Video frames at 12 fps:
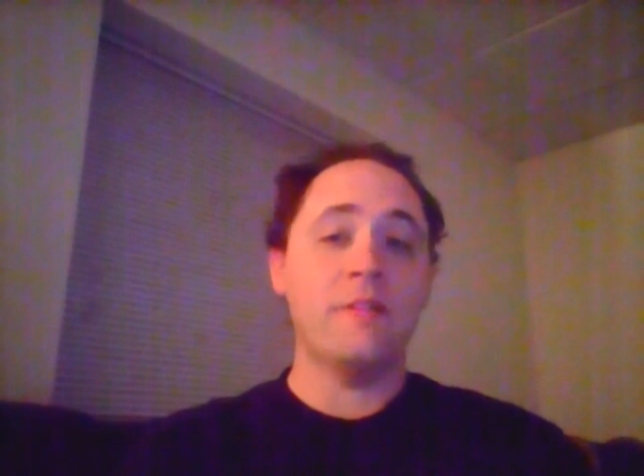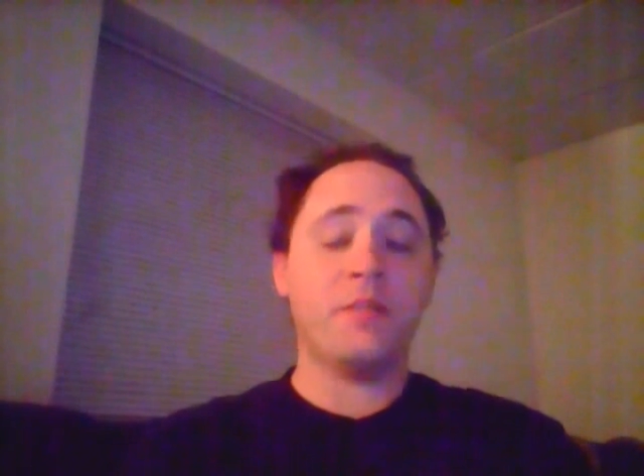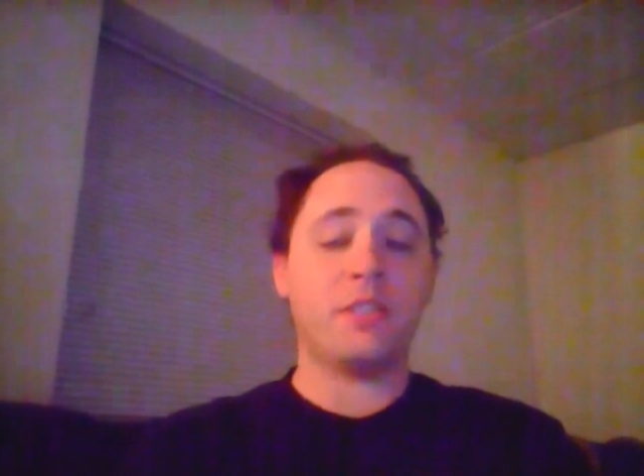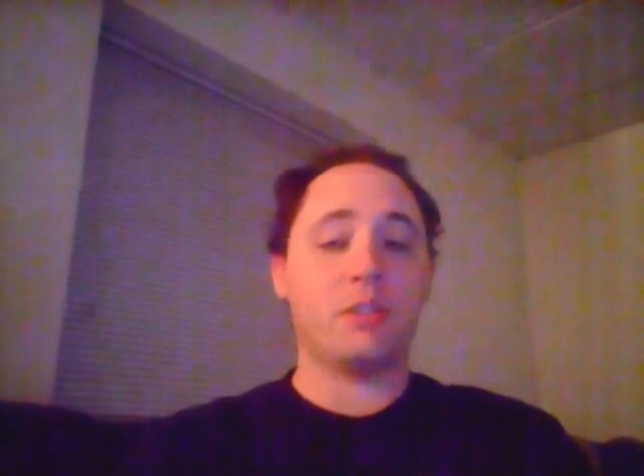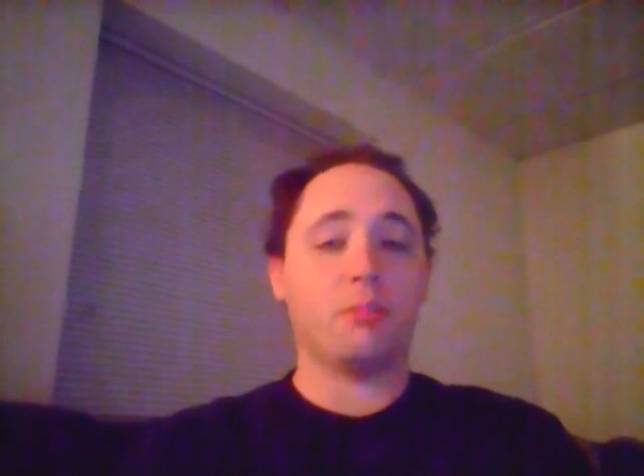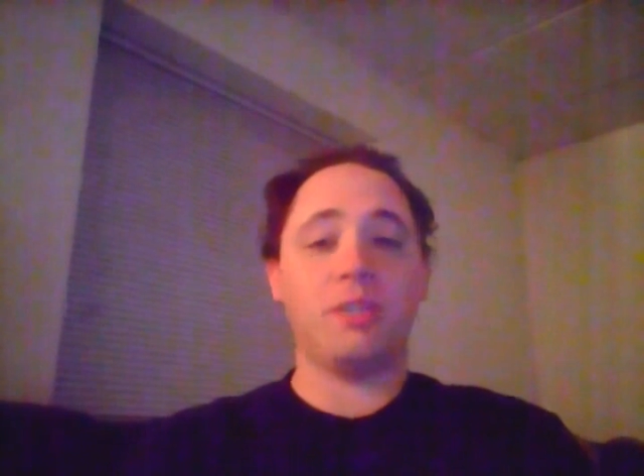
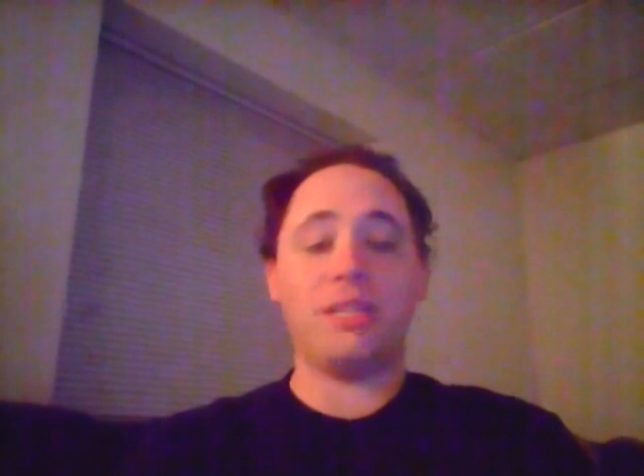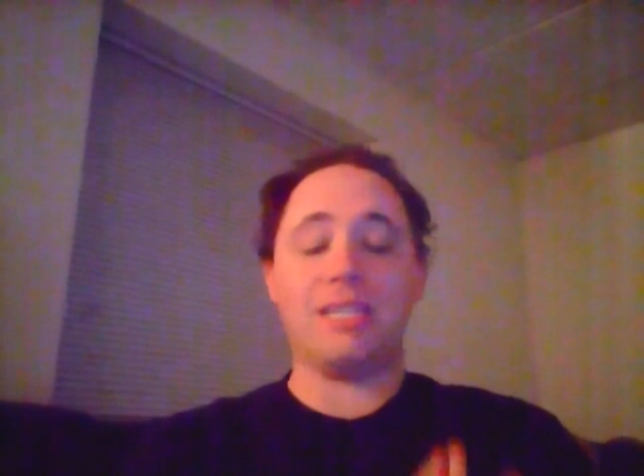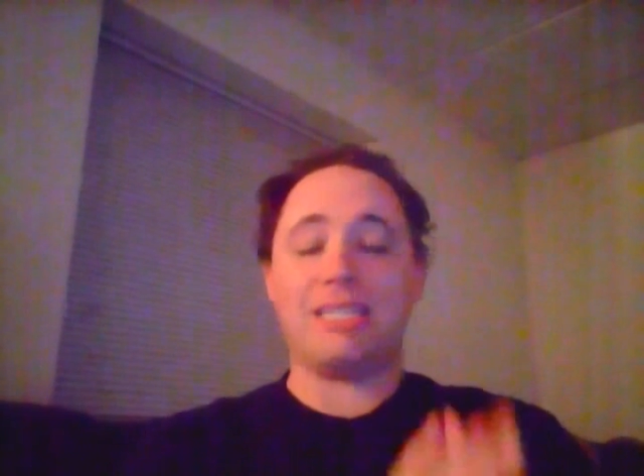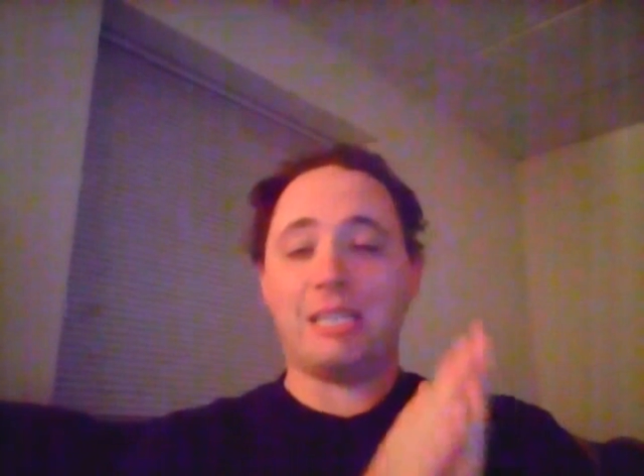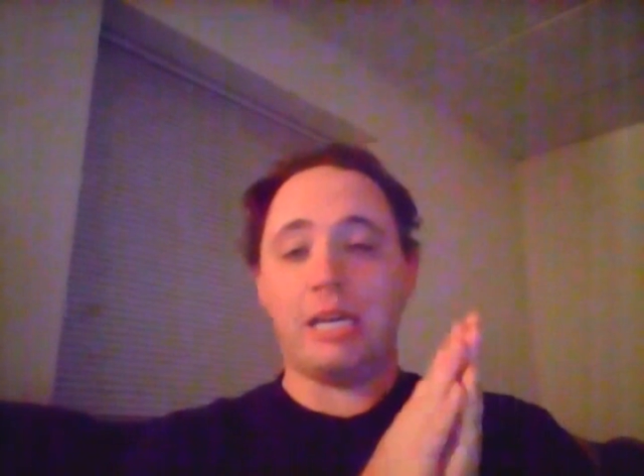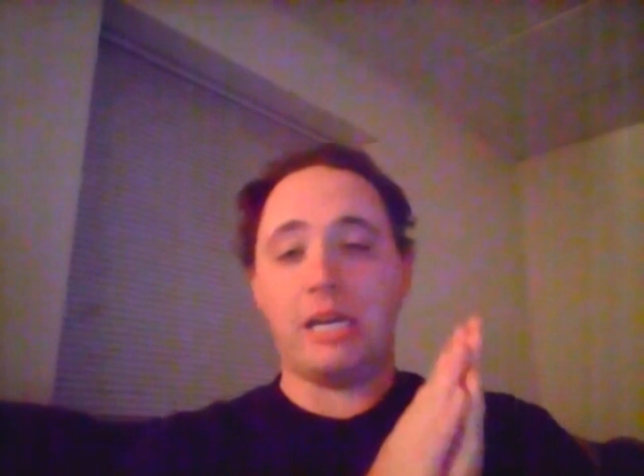So
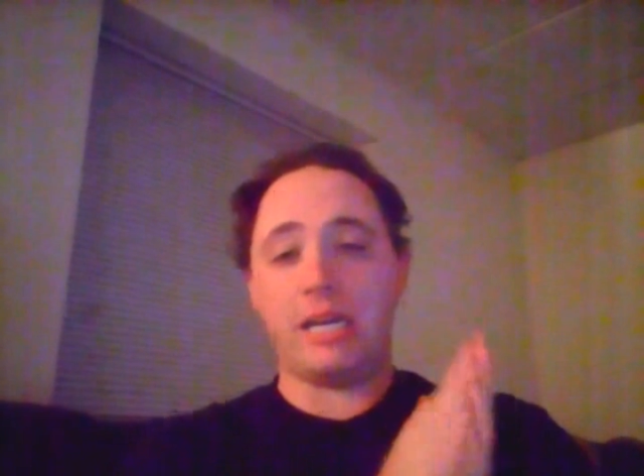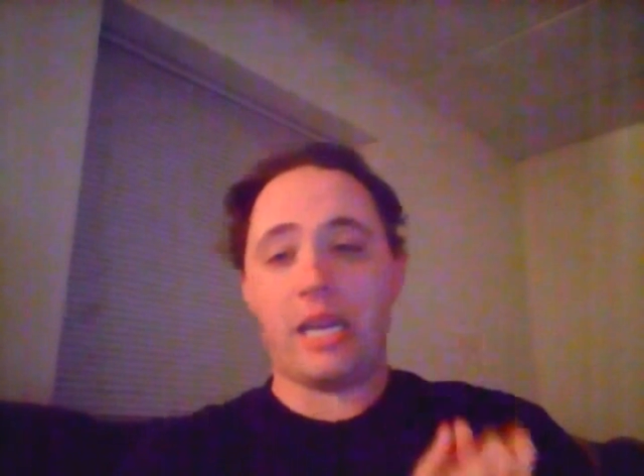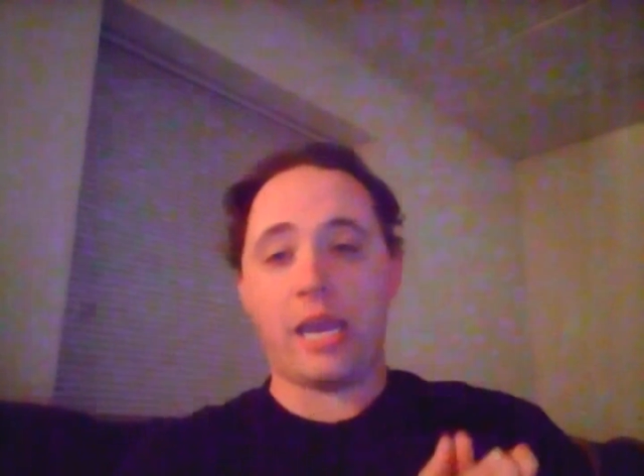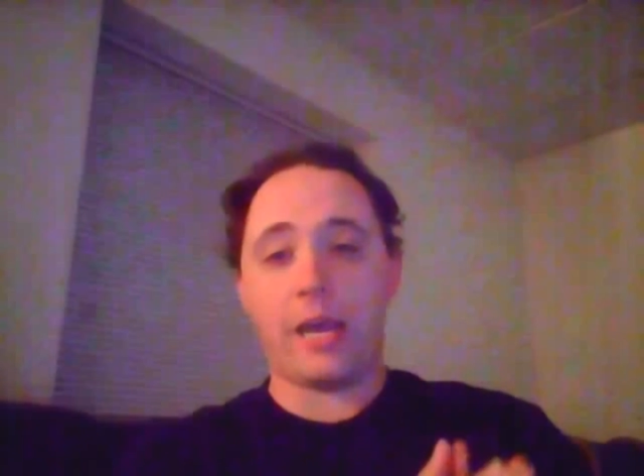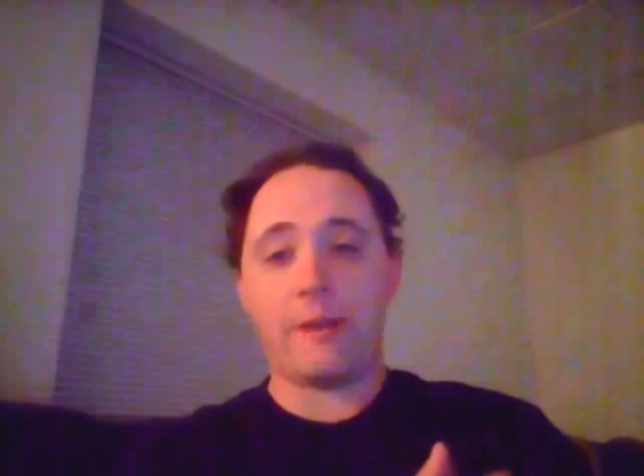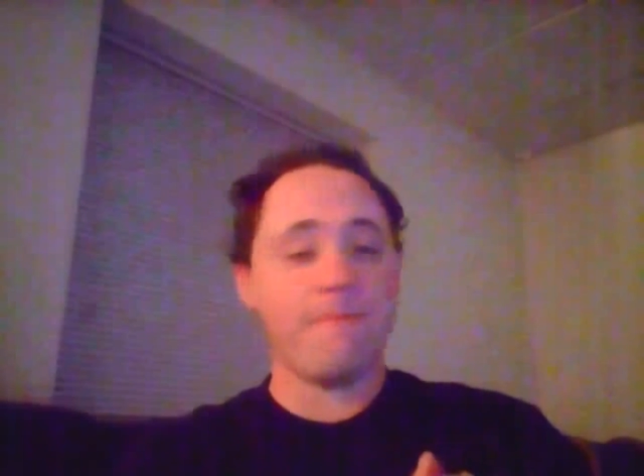please,
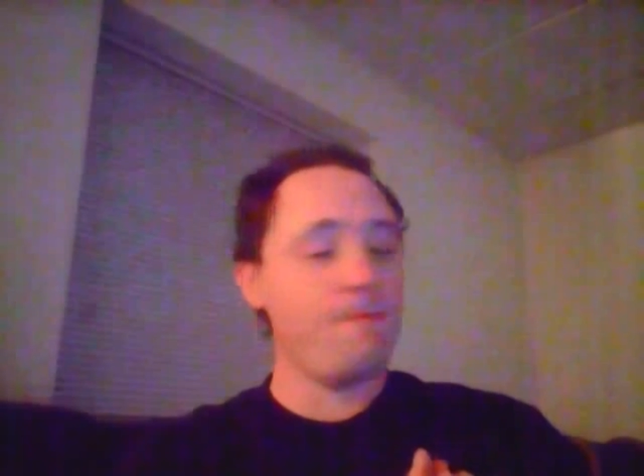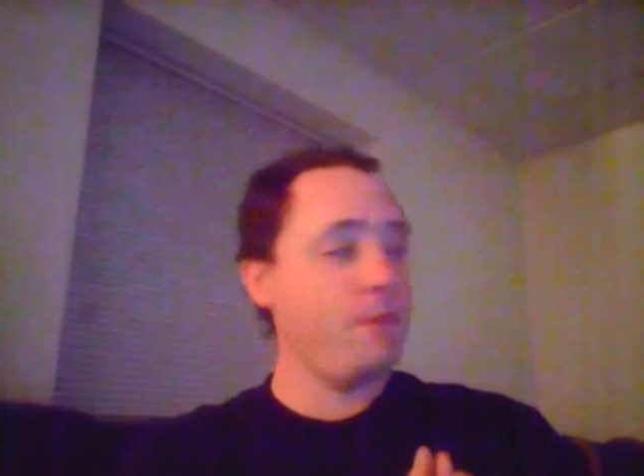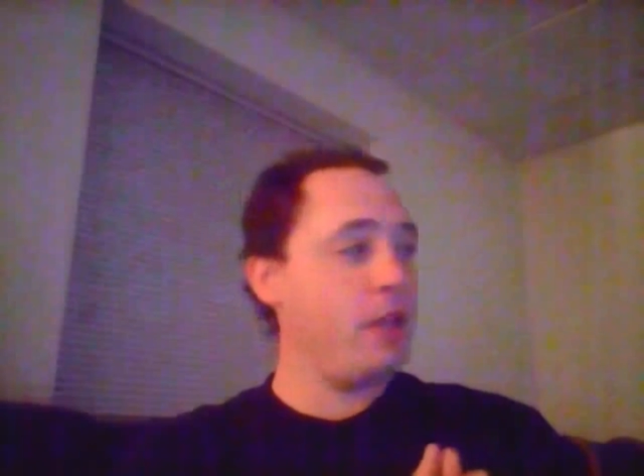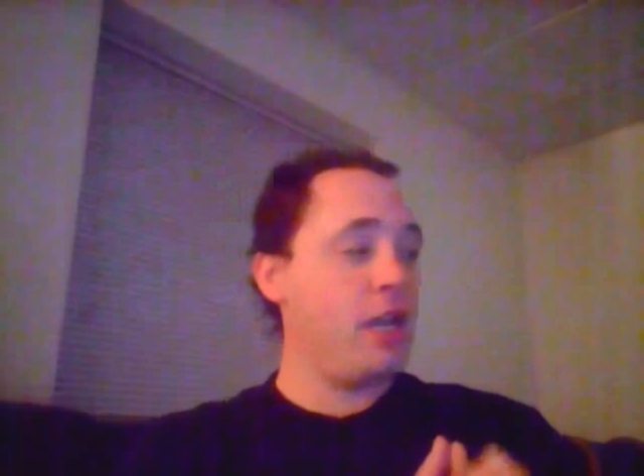again,